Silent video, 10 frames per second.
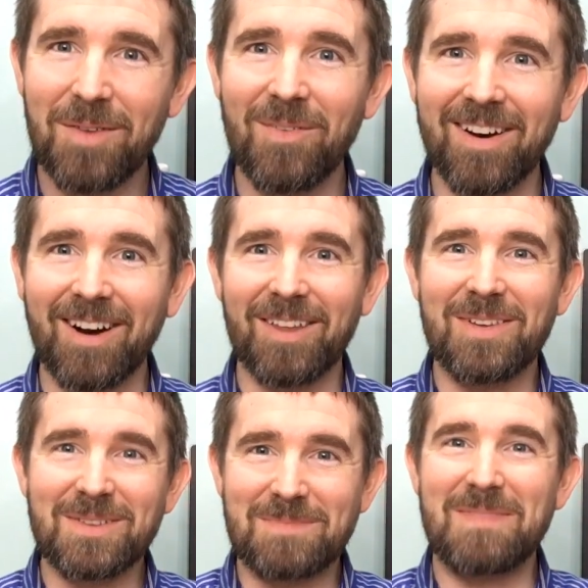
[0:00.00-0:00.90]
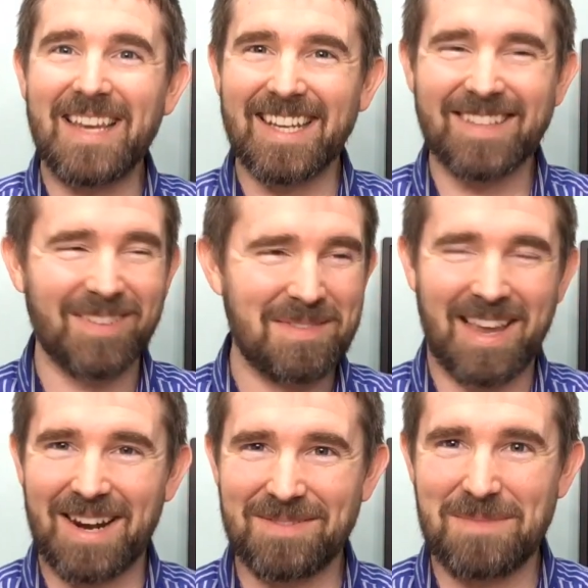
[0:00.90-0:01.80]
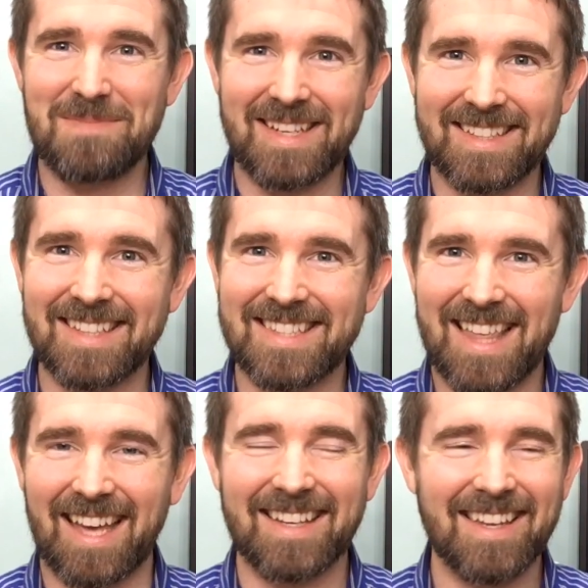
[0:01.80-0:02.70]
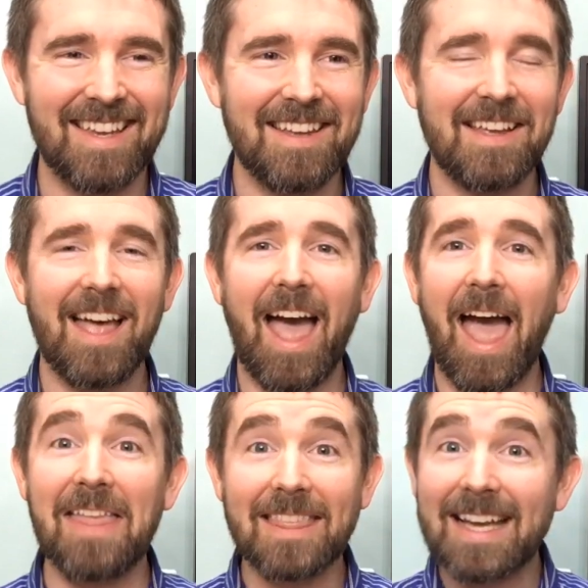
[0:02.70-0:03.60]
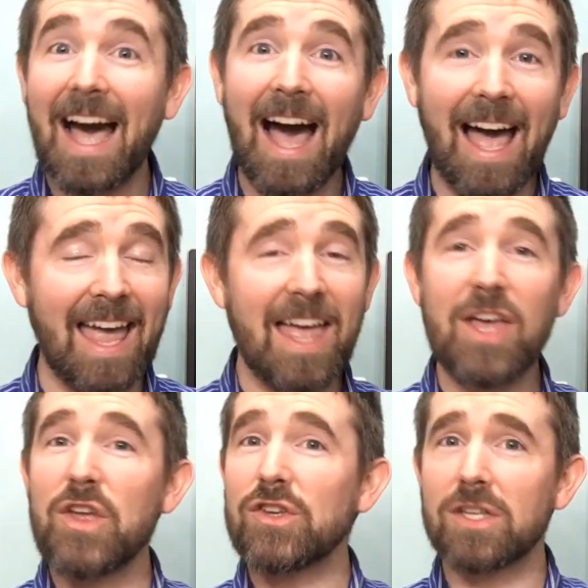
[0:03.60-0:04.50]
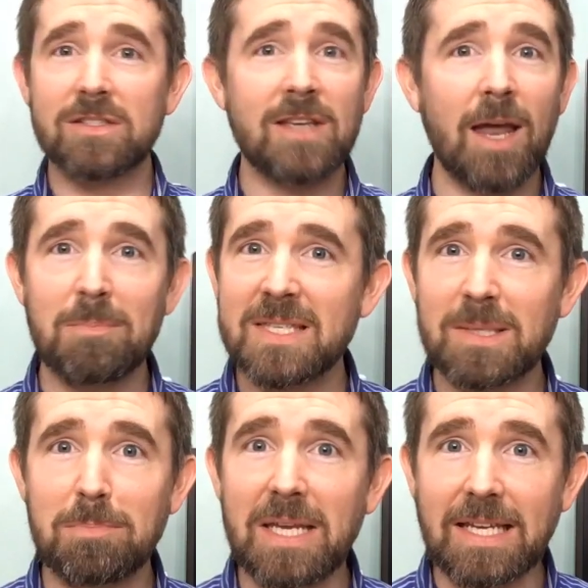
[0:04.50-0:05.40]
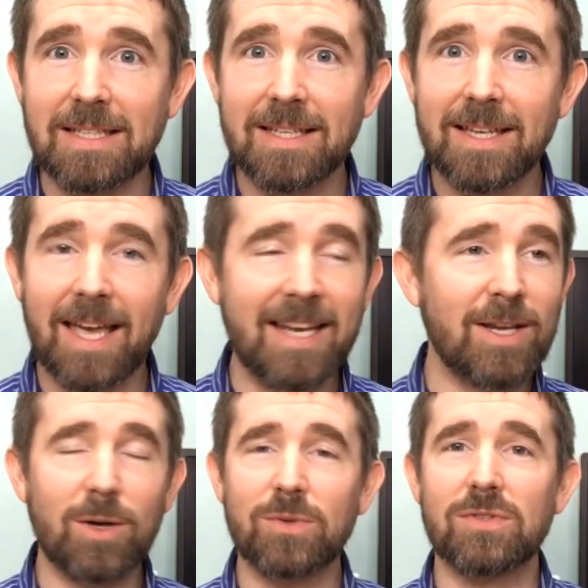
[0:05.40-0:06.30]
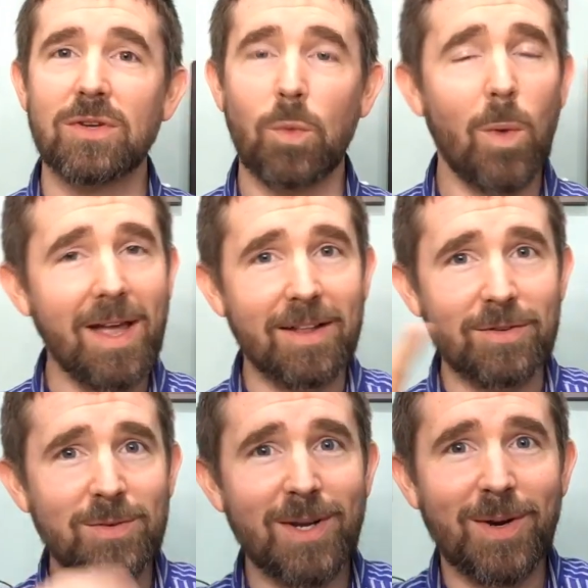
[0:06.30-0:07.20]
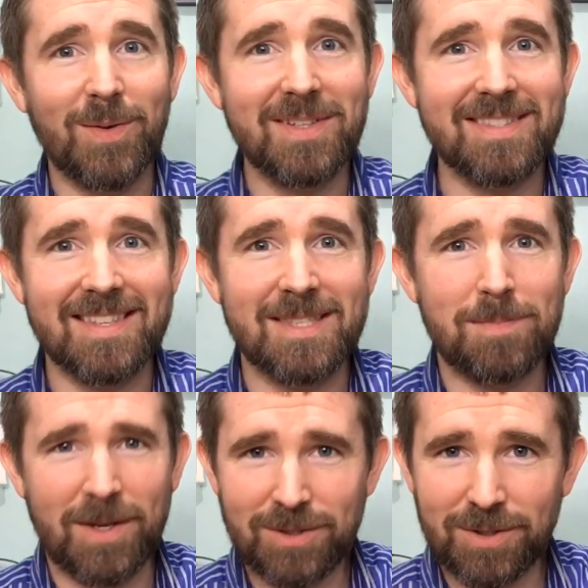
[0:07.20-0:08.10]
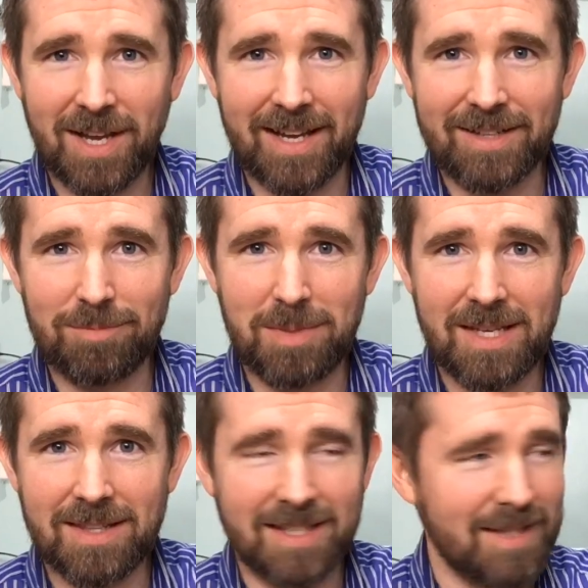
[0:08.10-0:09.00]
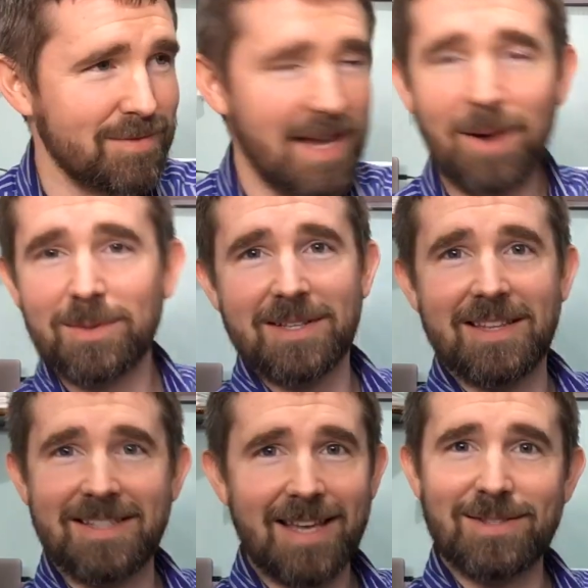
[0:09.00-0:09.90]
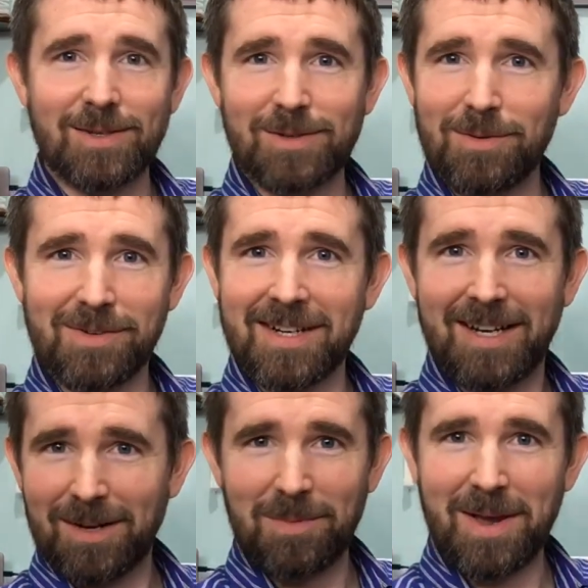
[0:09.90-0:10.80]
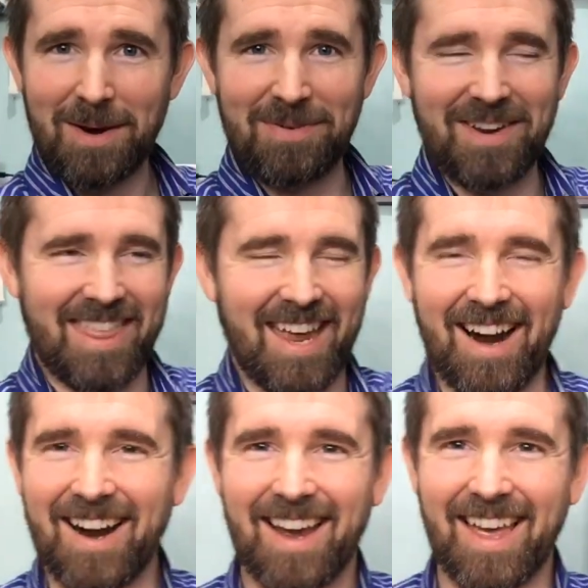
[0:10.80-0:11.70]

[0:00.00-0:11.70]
Where are those bees? What kind of a bee does that? And the guy does not miss a beat. And he goes, "Well, it's this special kind of bee that lives out in the desert over here, way over there."